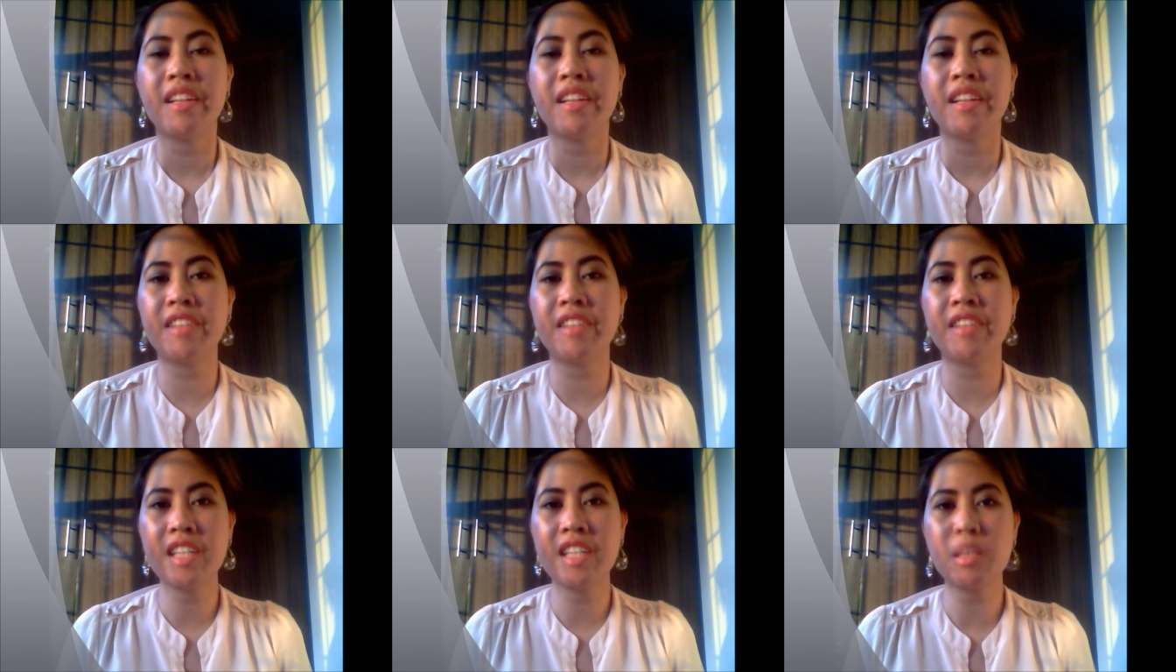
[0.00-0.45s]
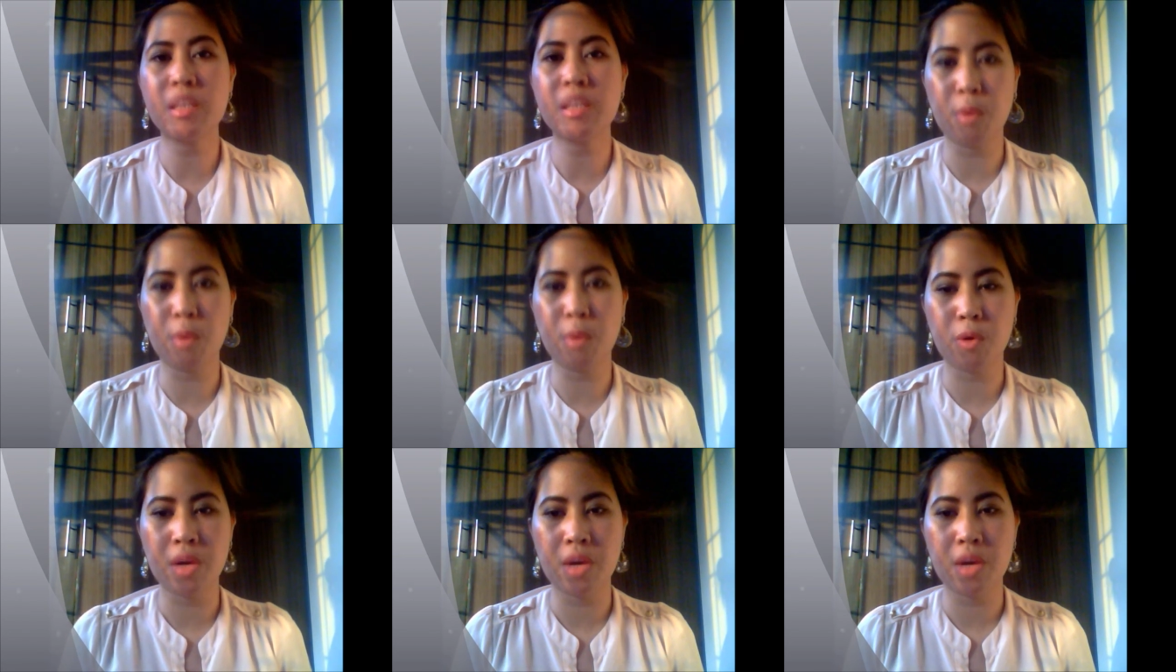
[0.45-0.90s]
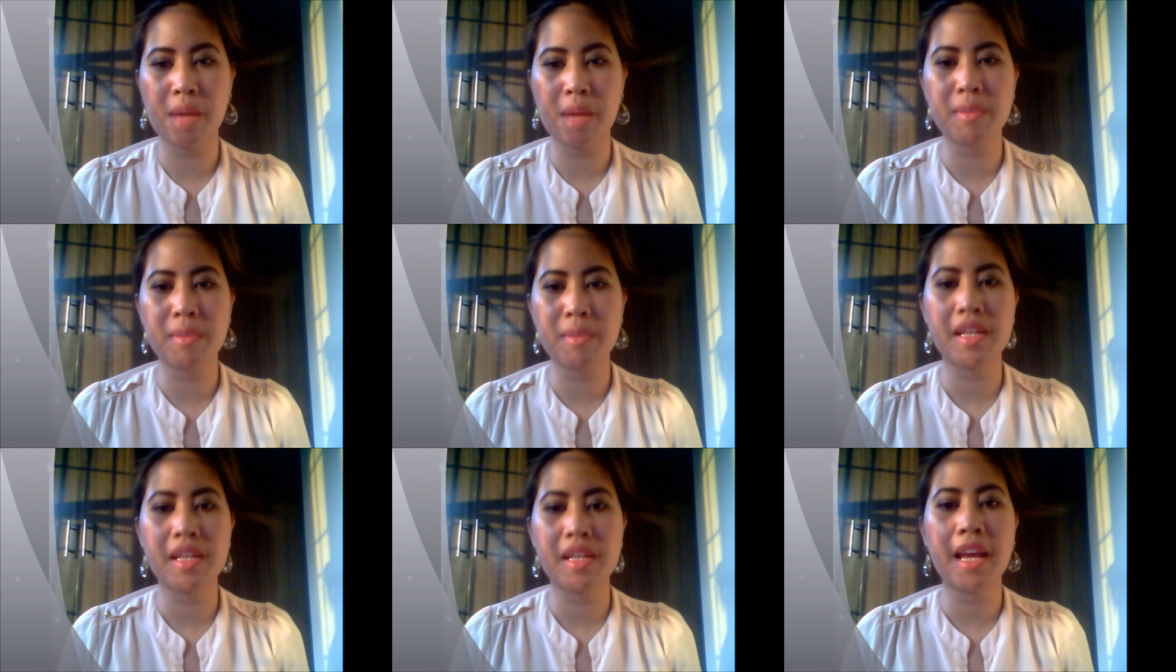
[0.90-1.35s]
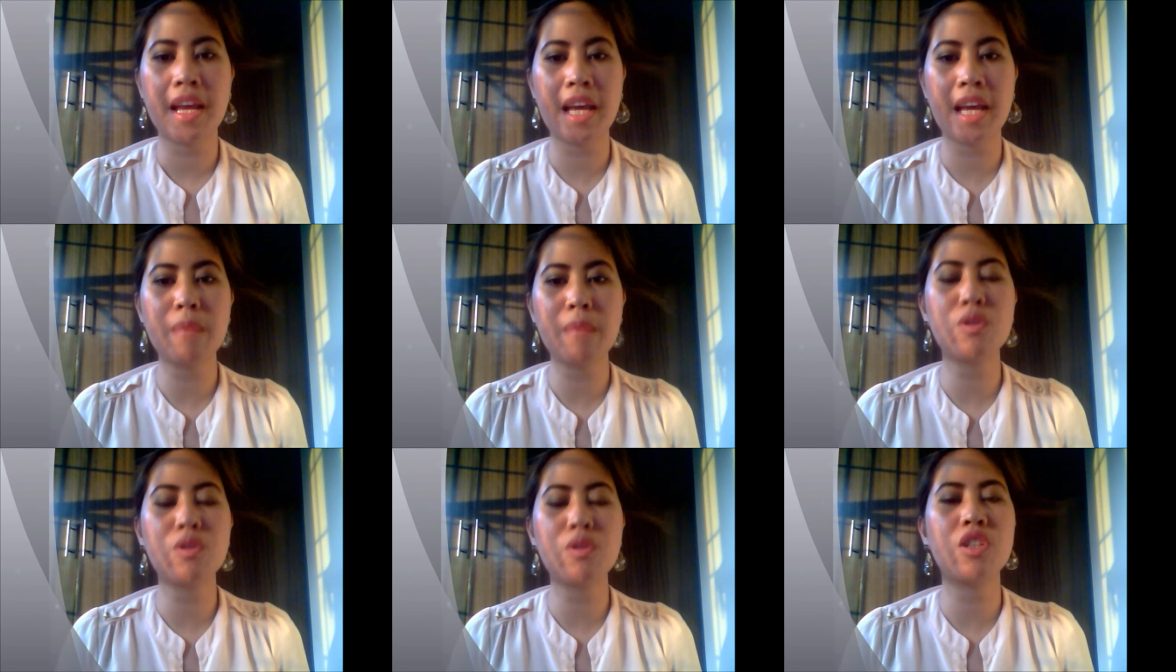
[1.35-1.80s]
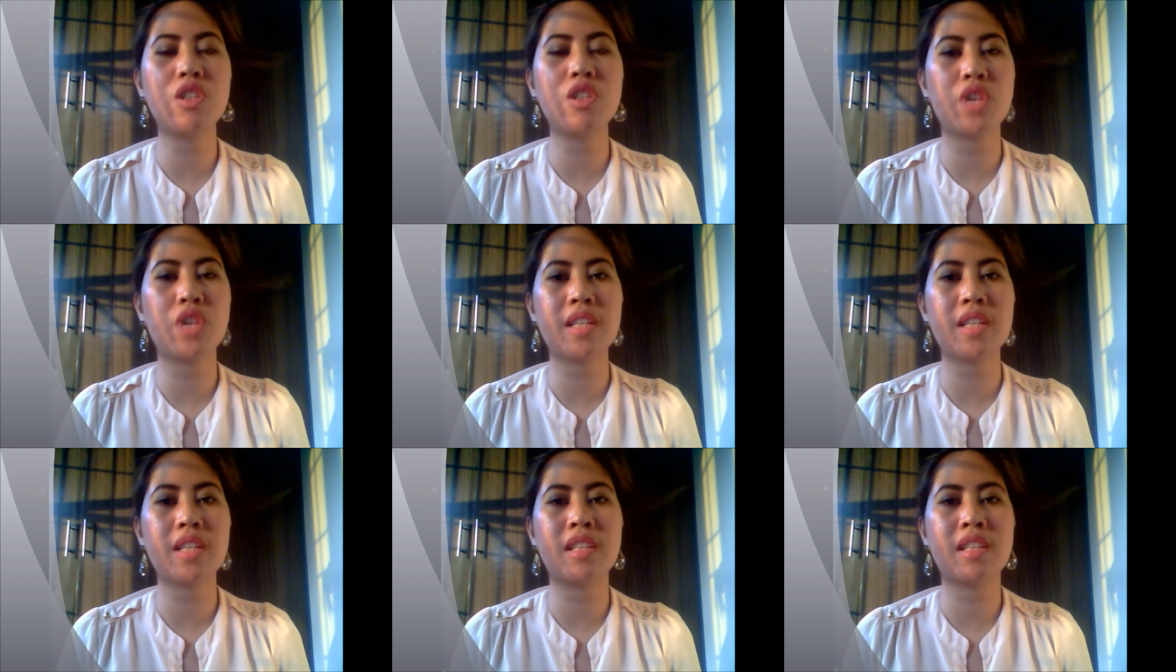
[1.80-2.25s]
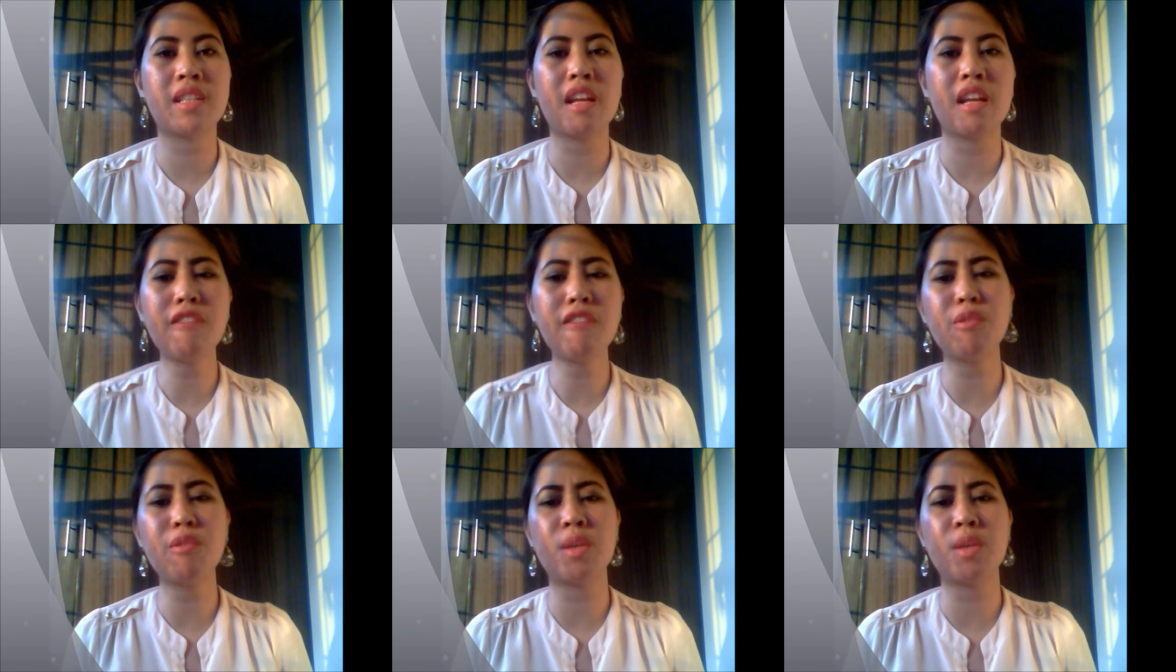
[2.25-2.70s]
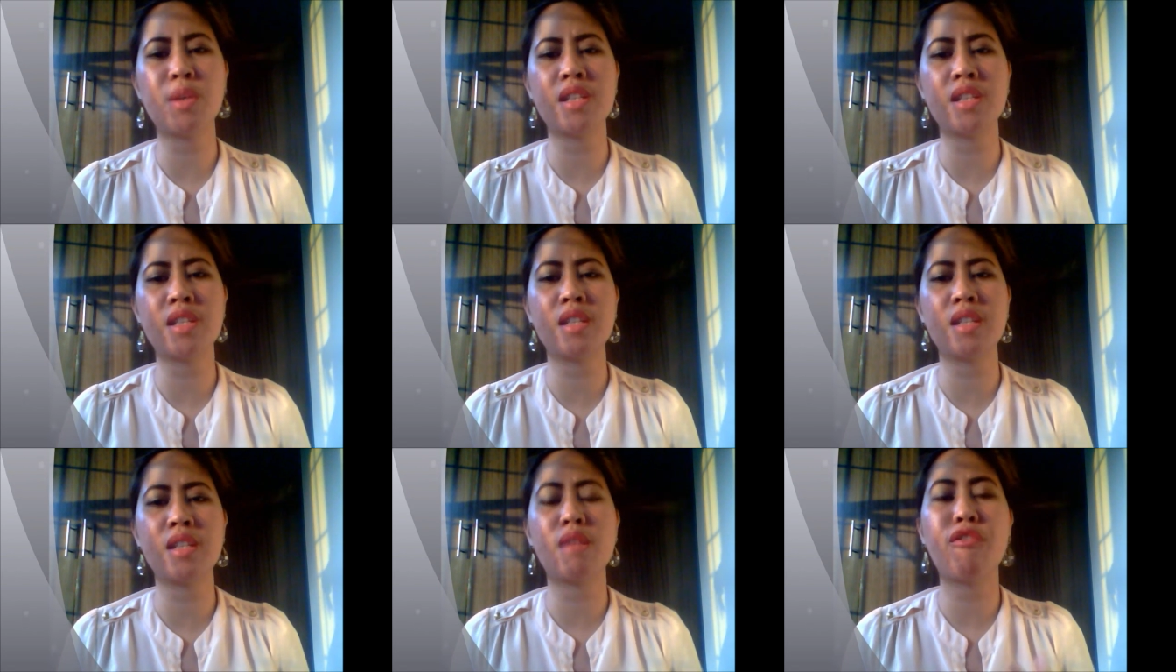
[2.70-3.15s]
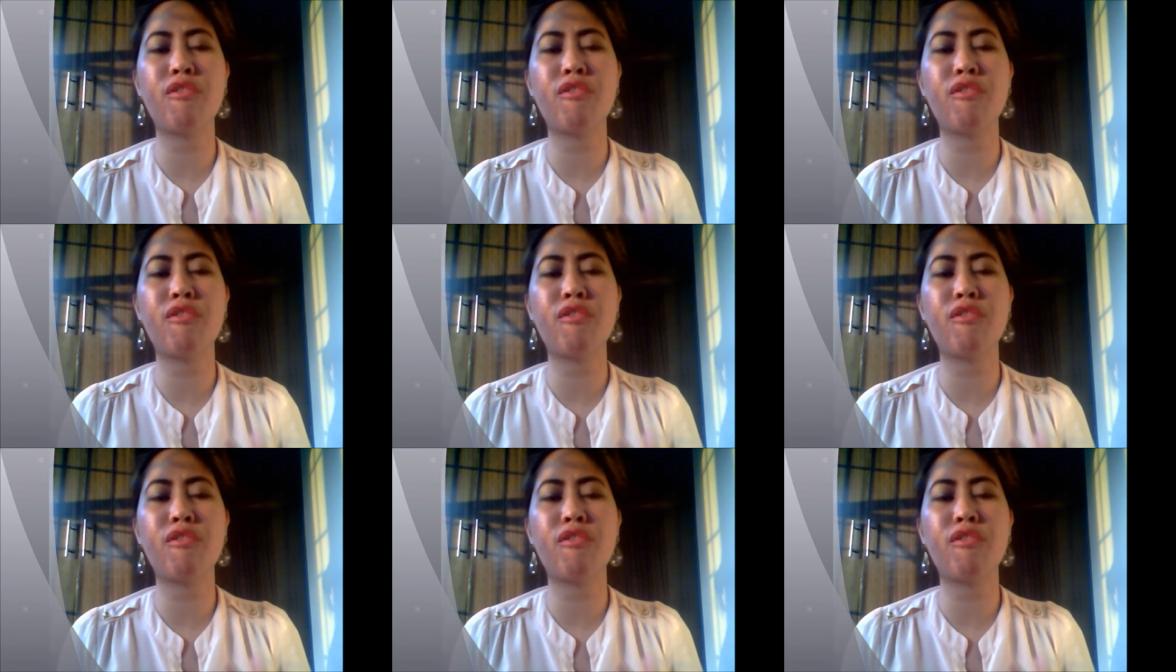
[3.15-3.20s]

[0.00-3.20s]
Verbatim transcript: These programs aim to address the influences,